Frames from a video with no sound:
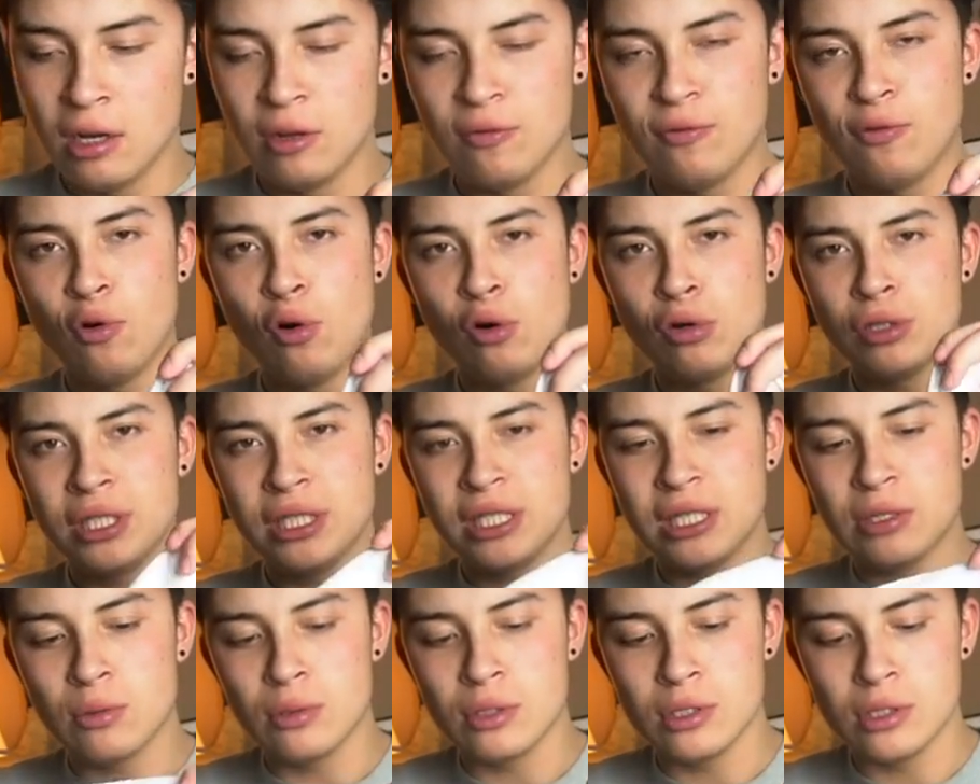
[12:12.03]
Unfortunately,
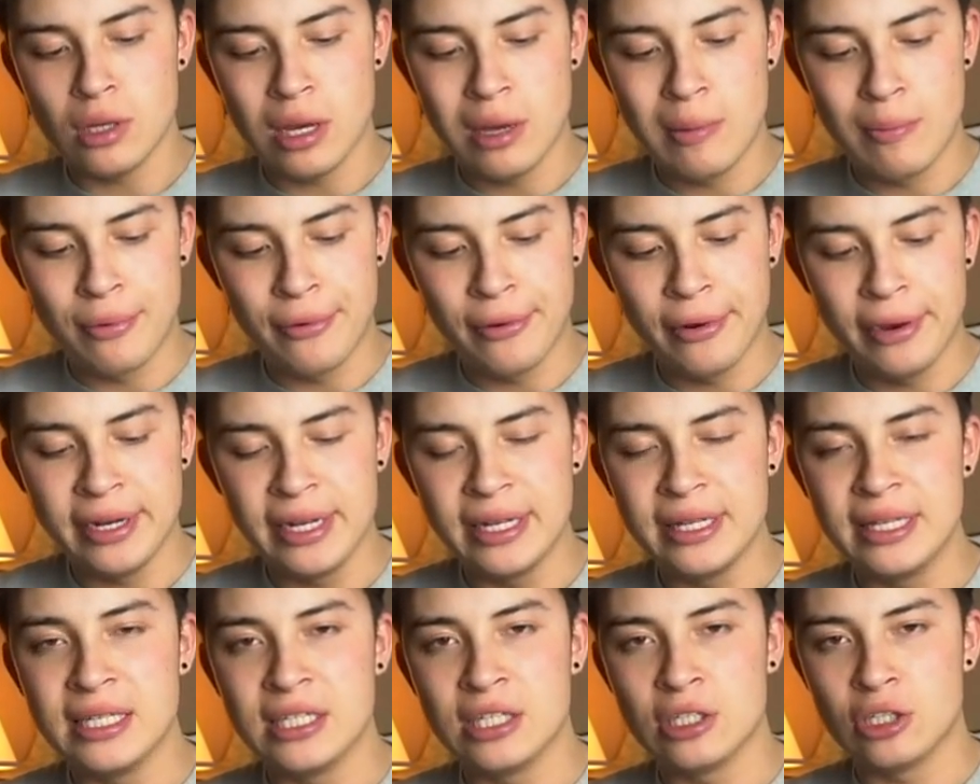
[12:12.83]
this one's not
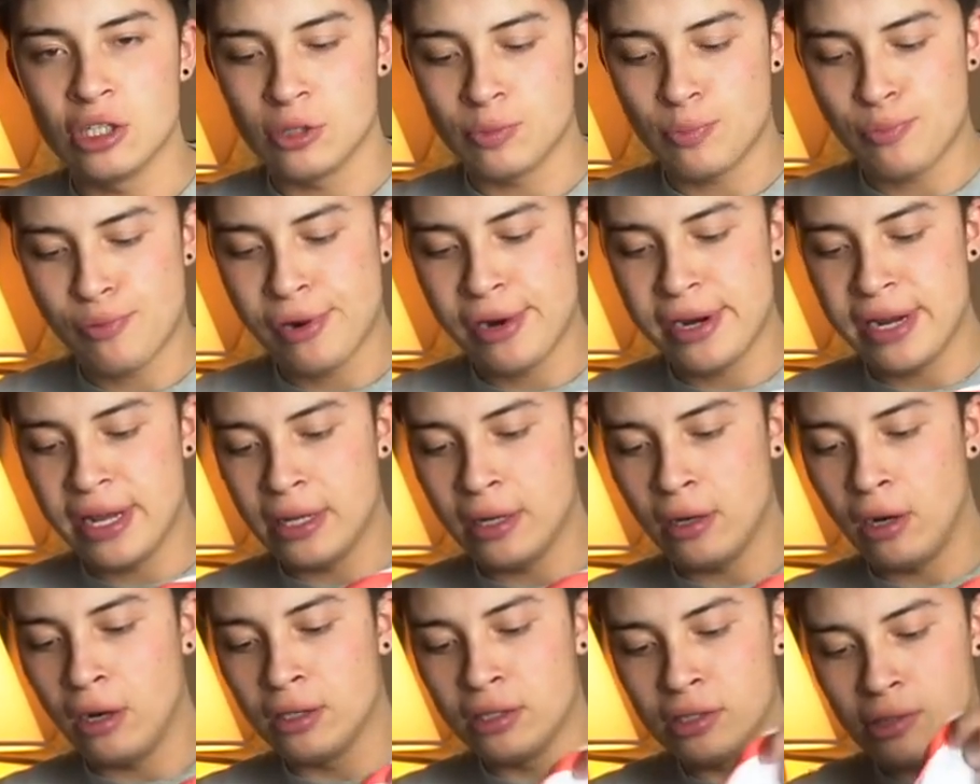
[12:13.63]
embroidered, this is just
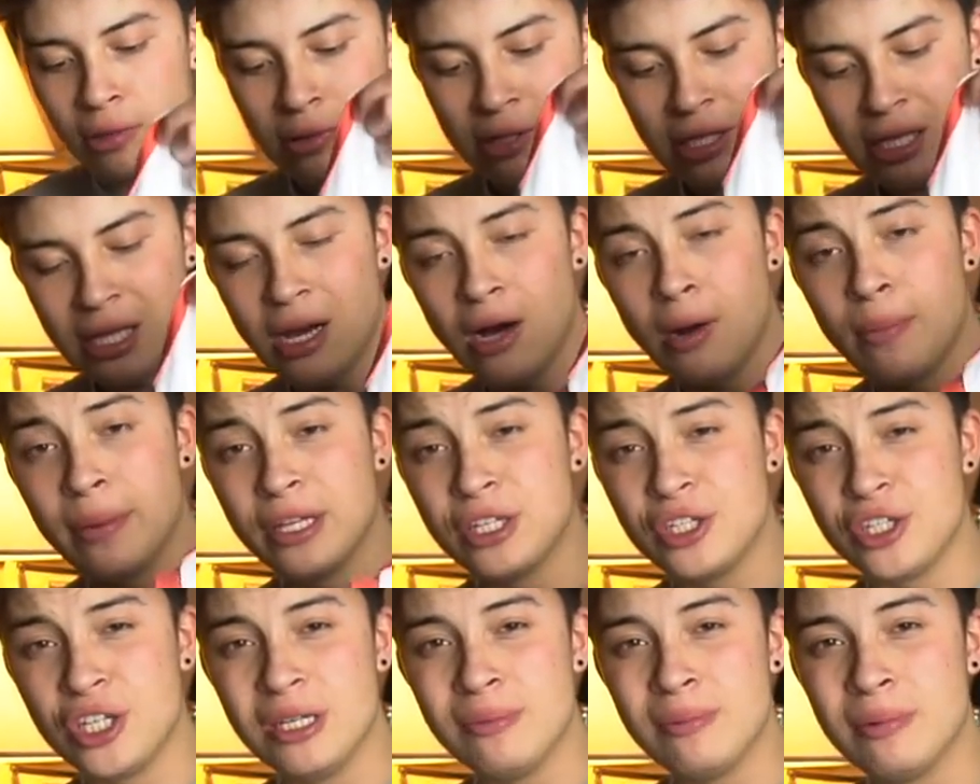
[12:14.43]
printed on, so it's a little
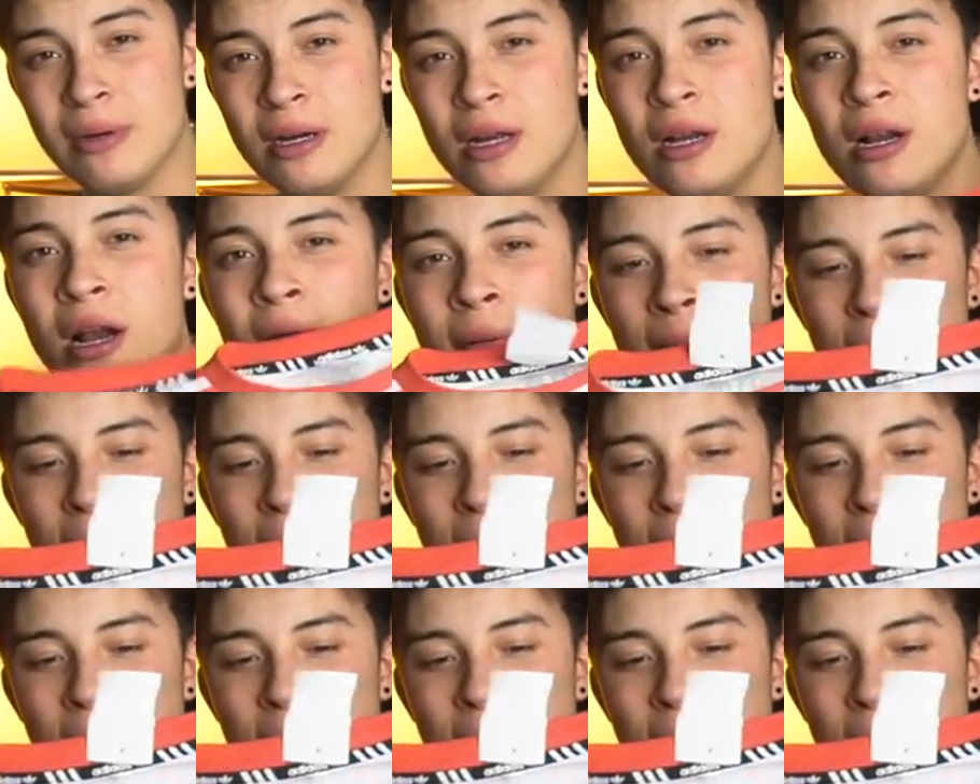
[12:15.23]
bit cheaper,